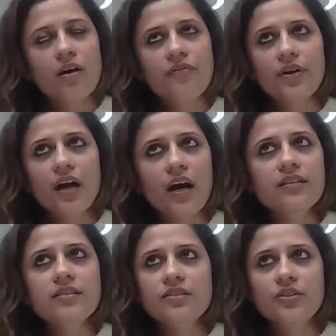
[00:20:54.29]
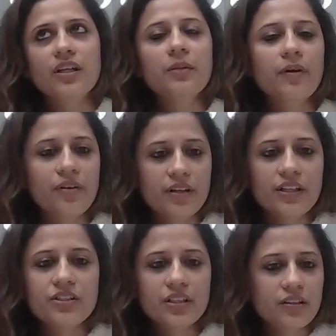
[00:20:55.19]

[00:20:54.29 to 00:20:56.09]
for us, it's really about reaching the